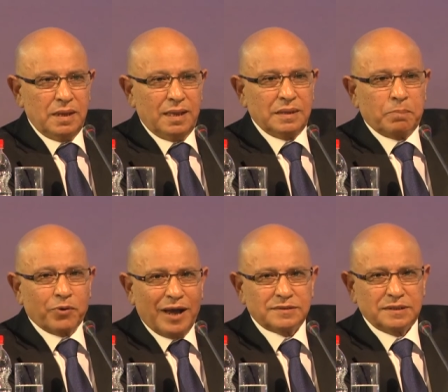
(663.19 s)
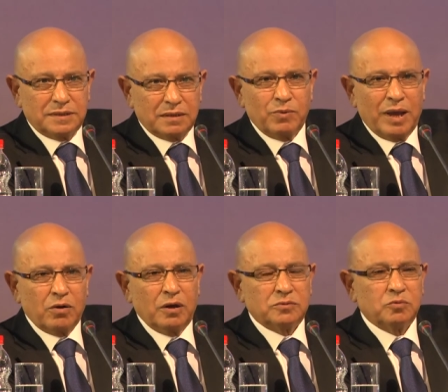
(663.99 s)
And the prices that we are
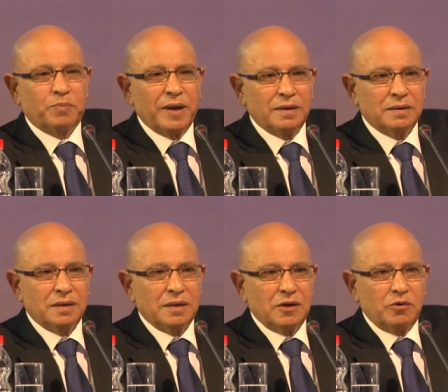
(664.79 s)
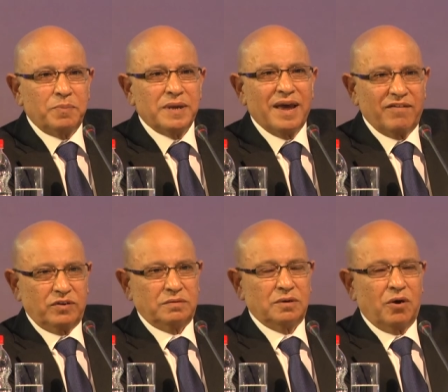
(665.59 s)
going to pay will be
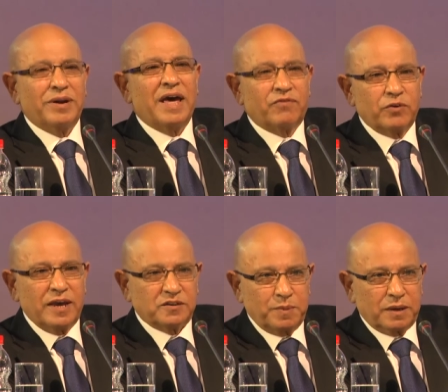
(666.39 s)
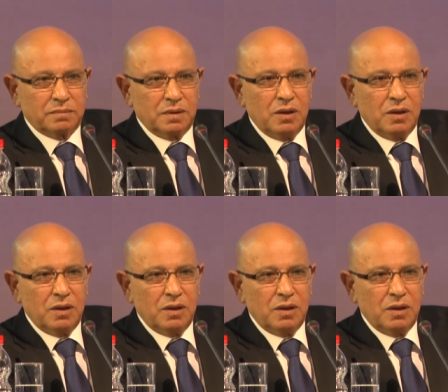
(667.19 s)
heavy on every aspect.